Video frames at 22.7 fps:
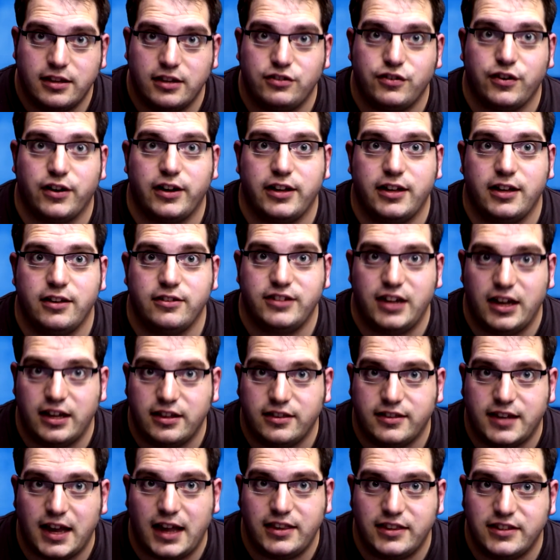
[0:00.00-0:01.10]
then try using a
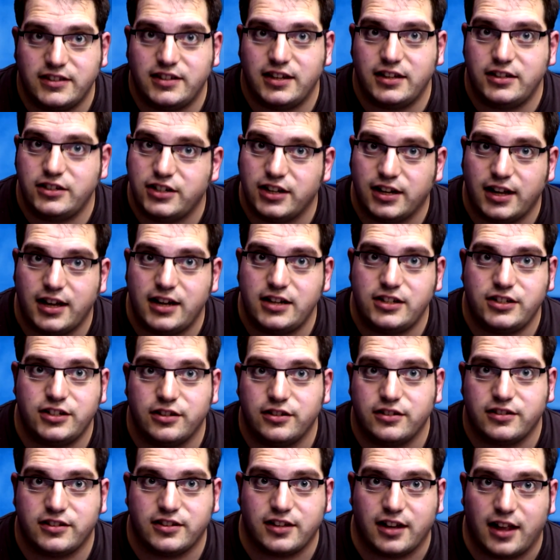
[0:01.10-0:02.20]
dense
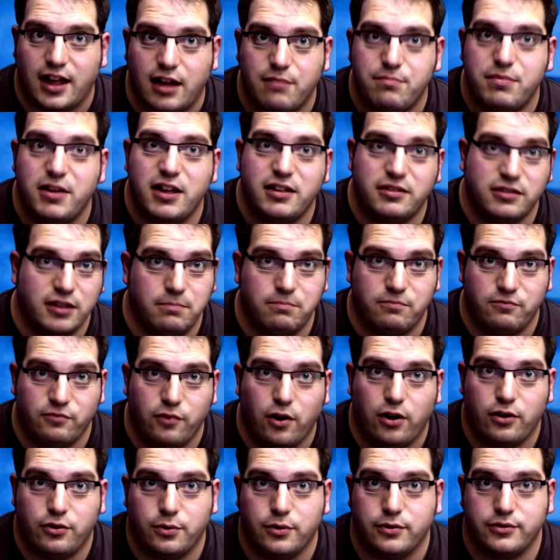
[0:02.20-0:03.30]
insulation slab, the
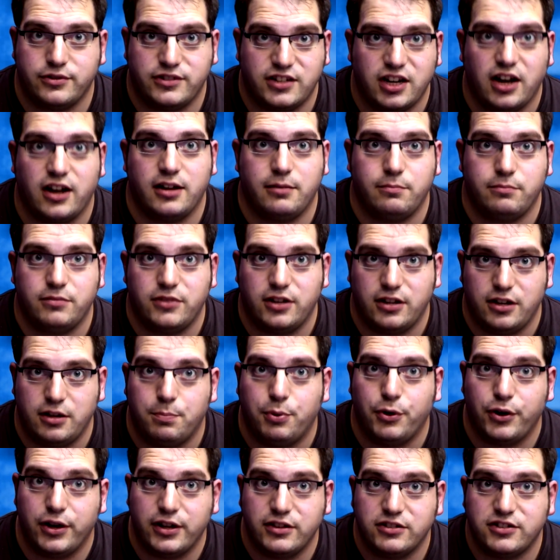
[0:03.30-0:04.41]
Rockwool type that you
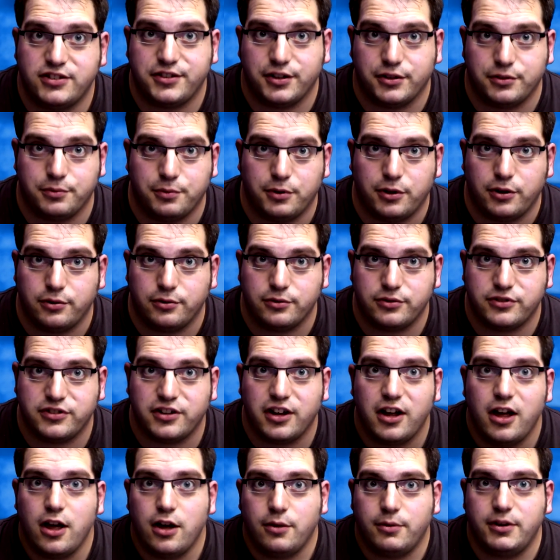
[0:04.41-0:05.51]
put in stud walls,
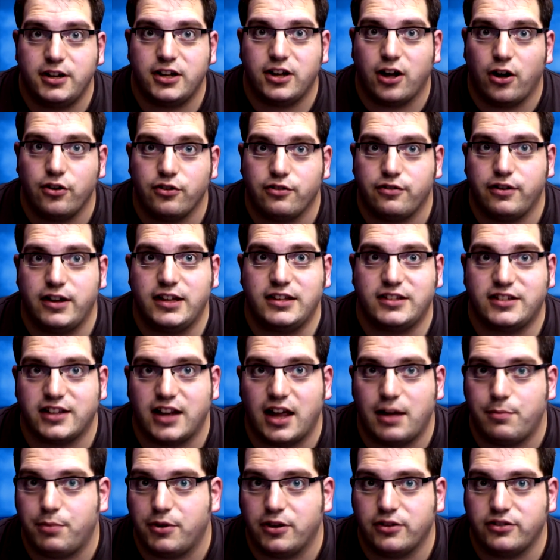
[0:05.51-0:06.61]
with a concrete
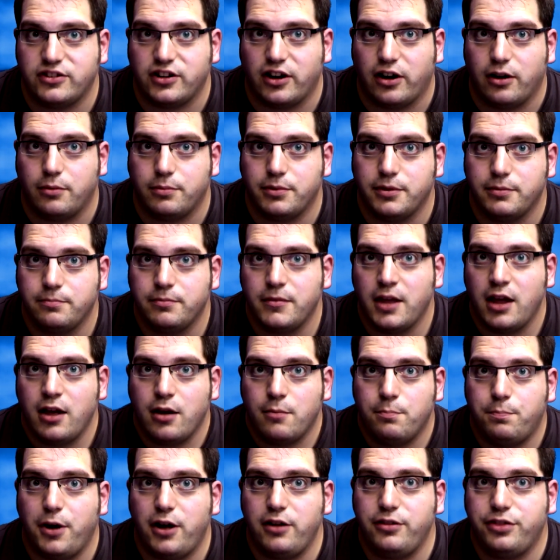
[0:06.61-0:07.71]
slab on top.
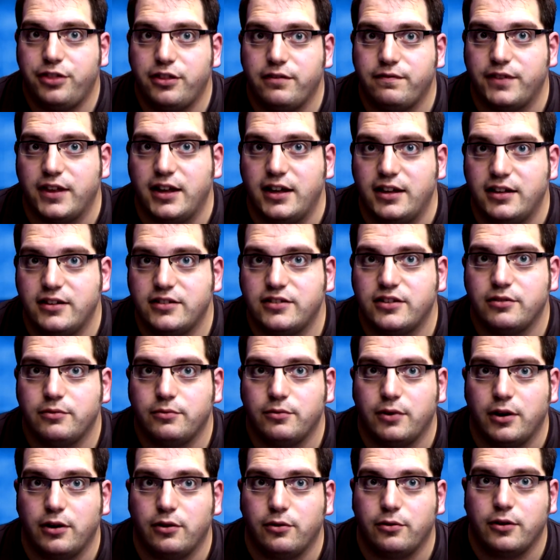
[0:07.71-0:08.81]
Both of these
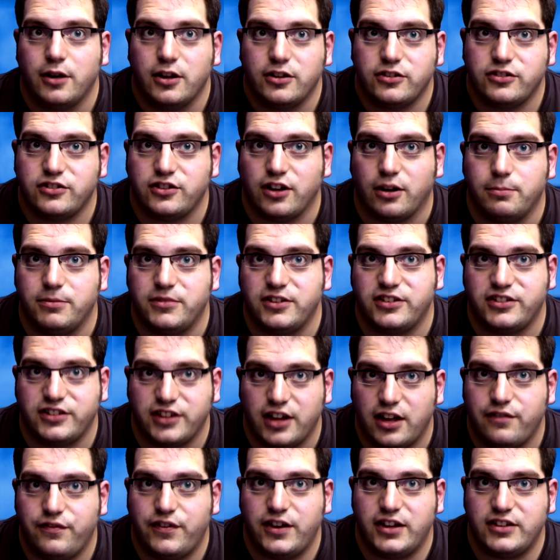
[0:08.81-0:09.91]
will stop the
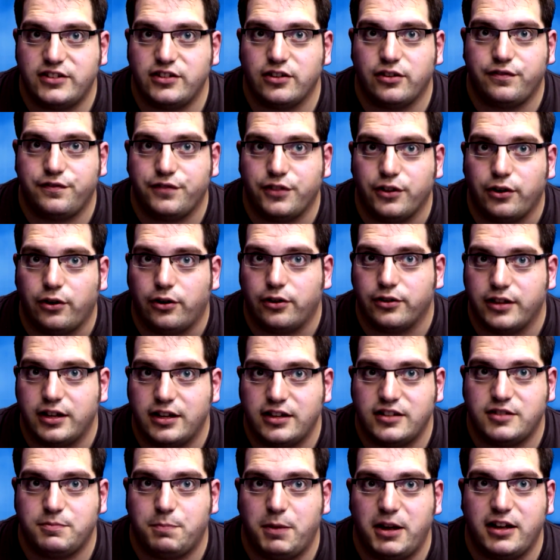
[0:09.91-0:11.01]
surface or floor that
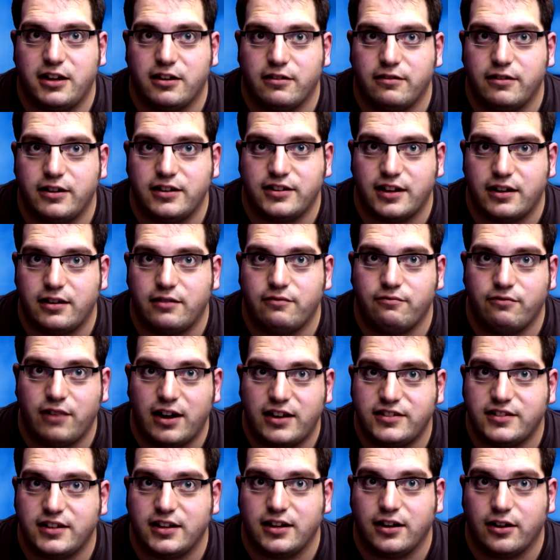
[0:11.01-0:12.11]
your speaker is
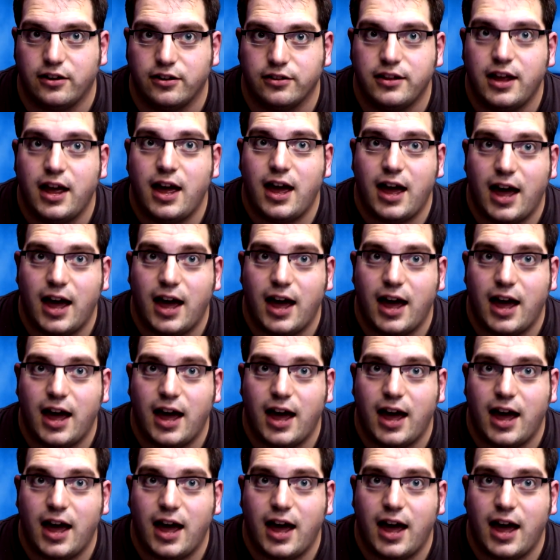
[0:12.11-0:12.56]
resting on